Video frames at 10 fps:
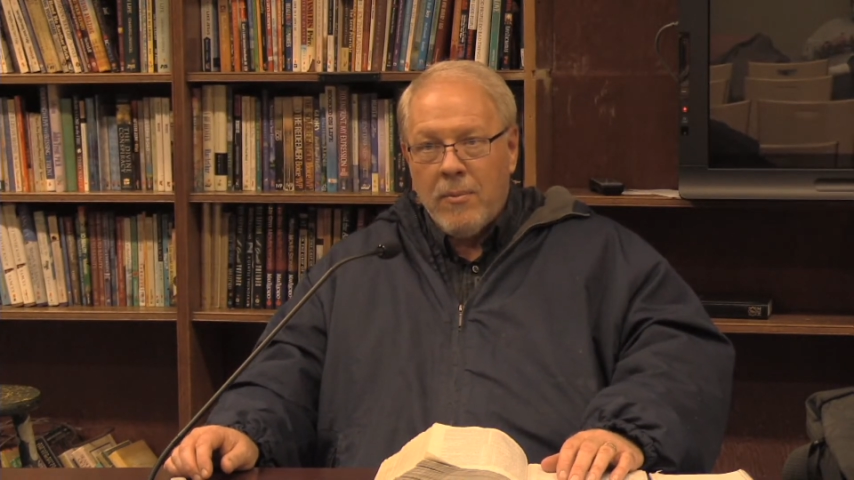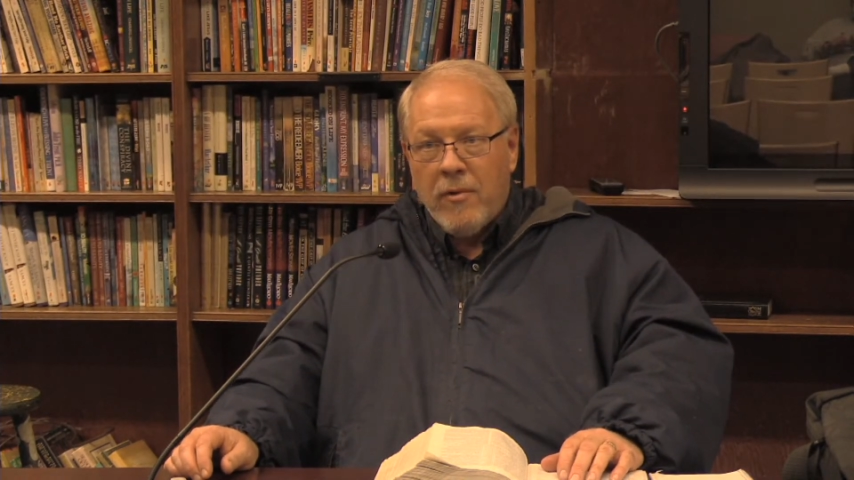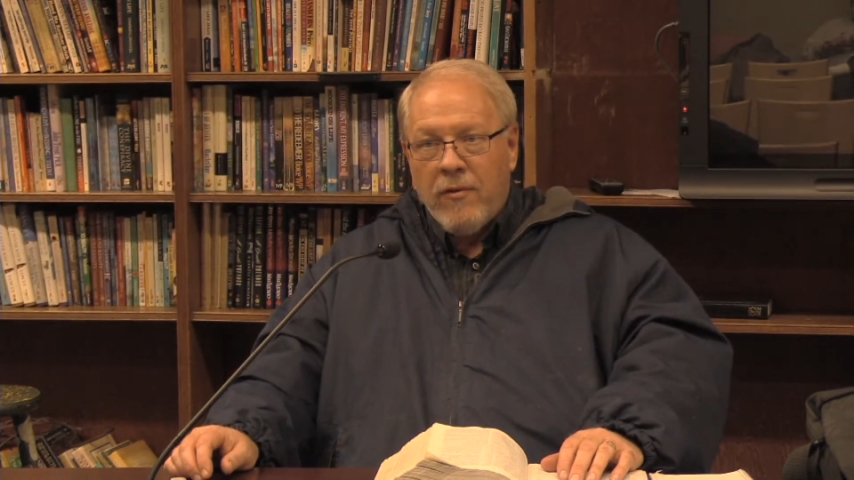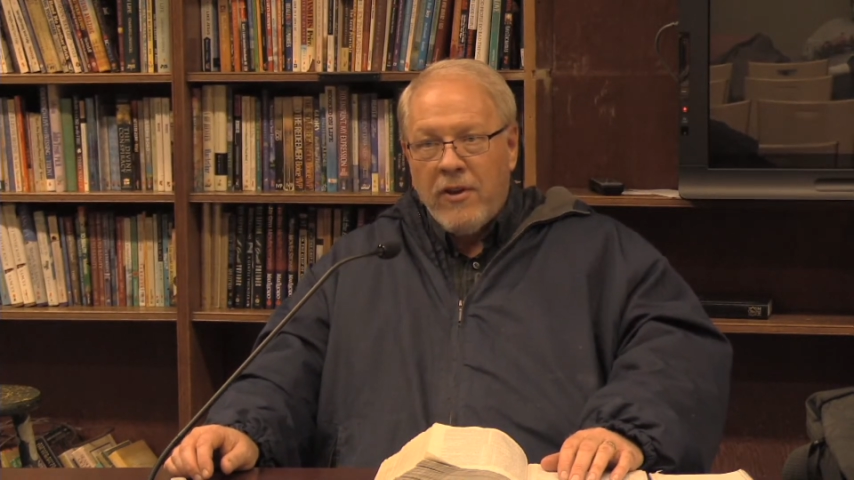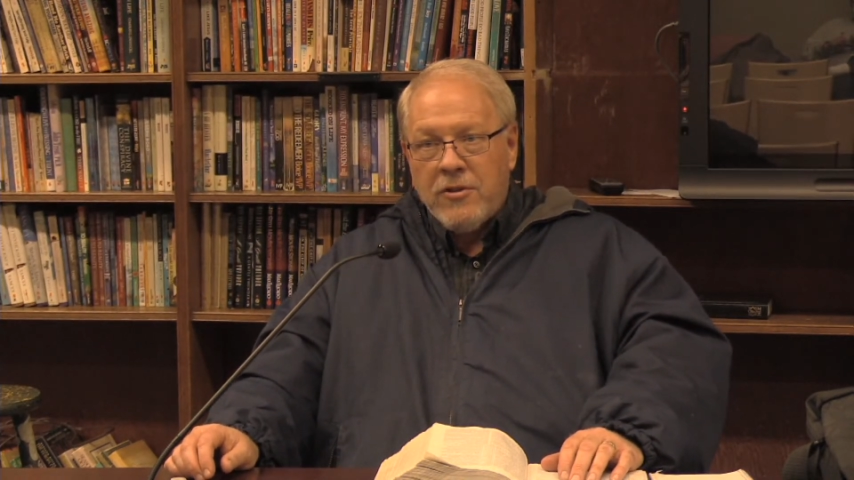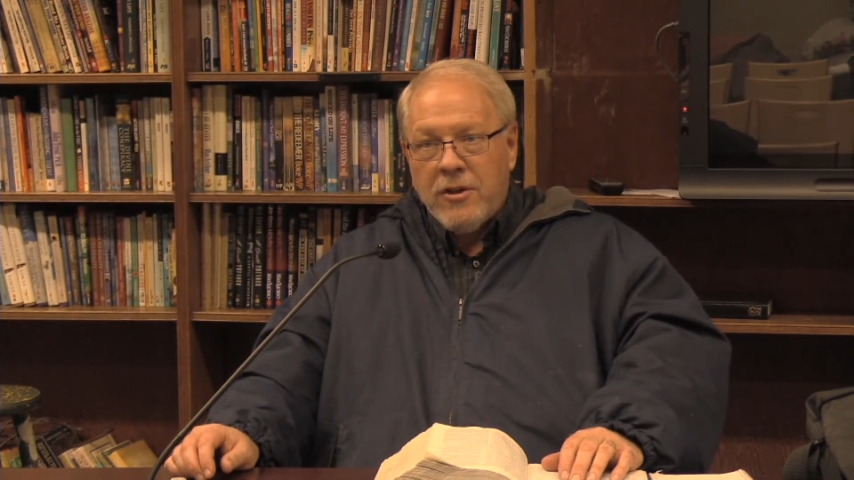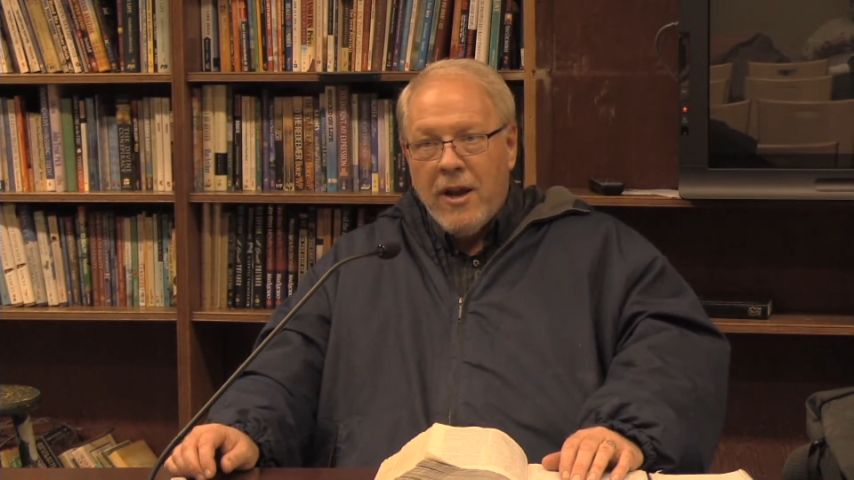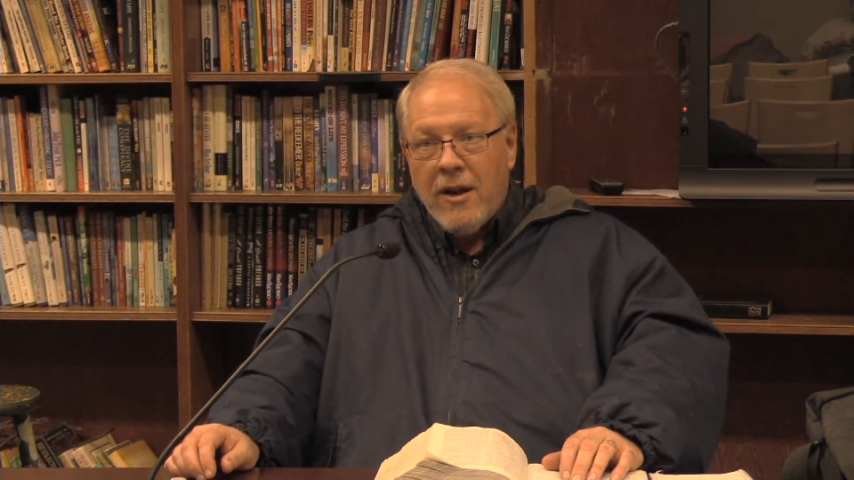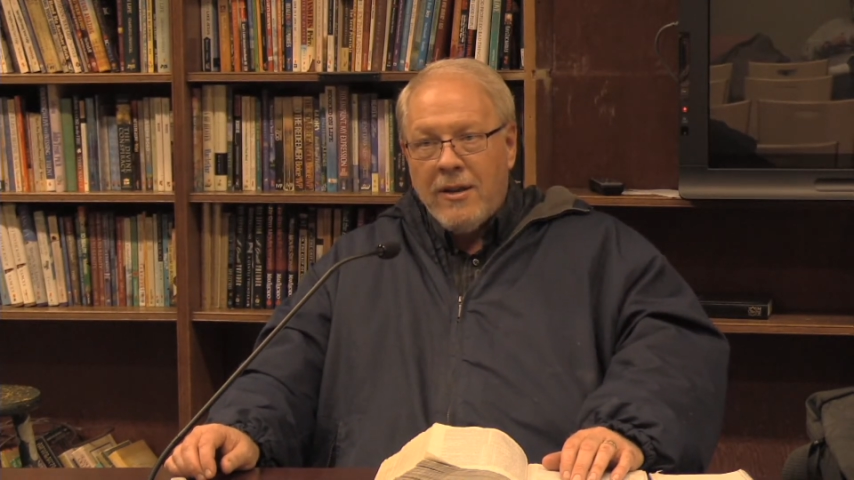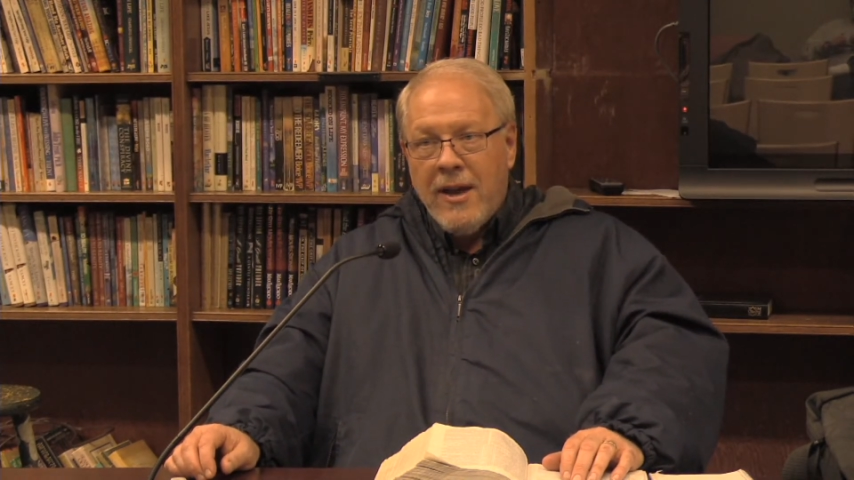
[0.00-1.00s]
Professor
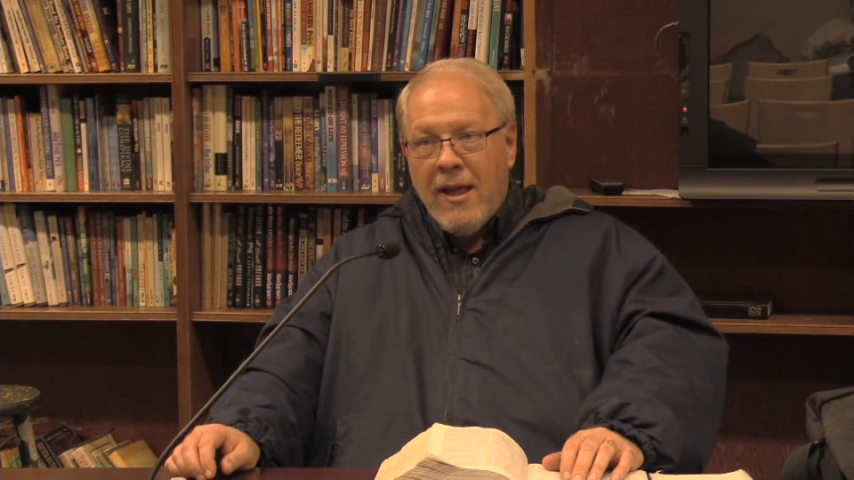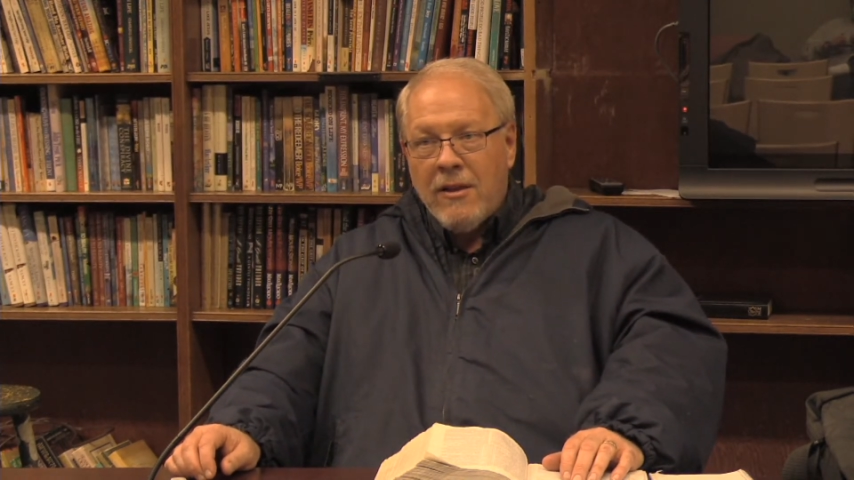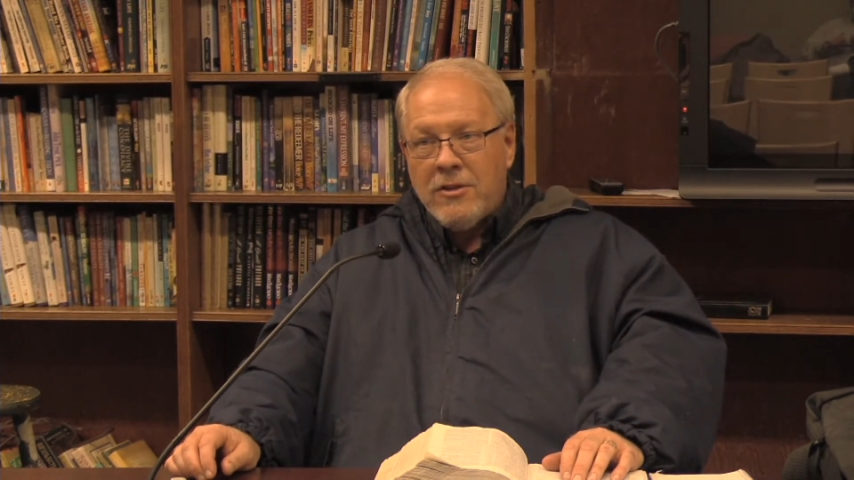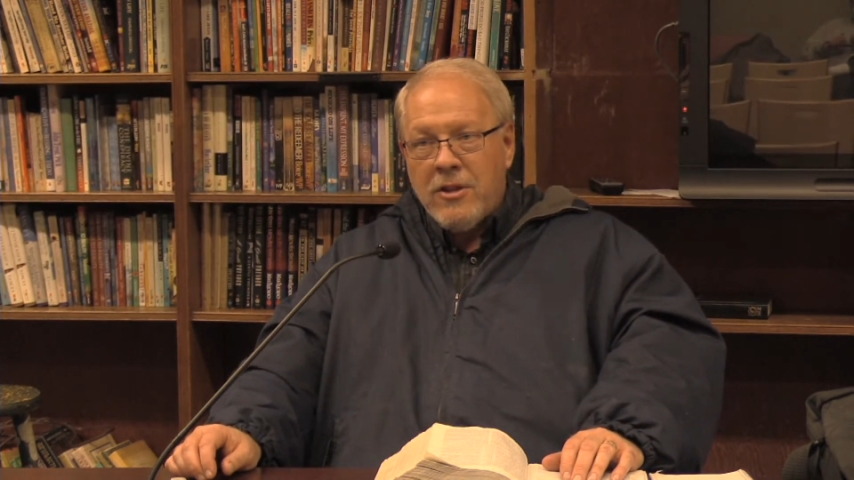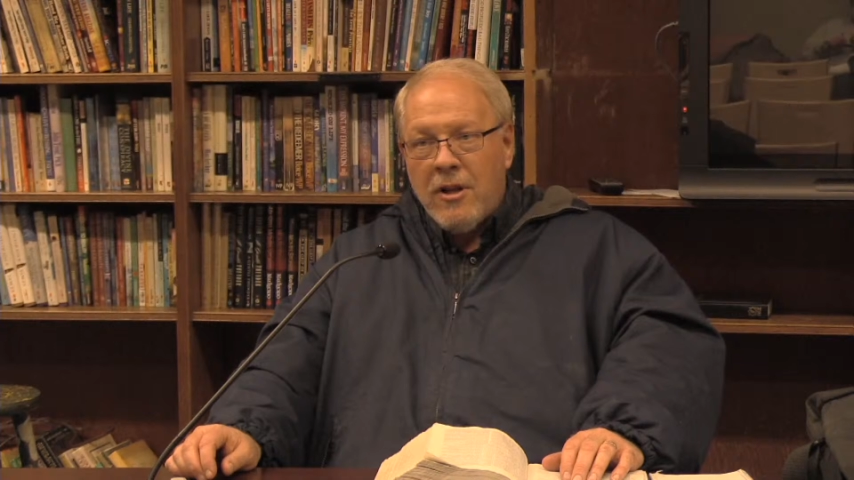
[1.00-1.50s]
down at Dallas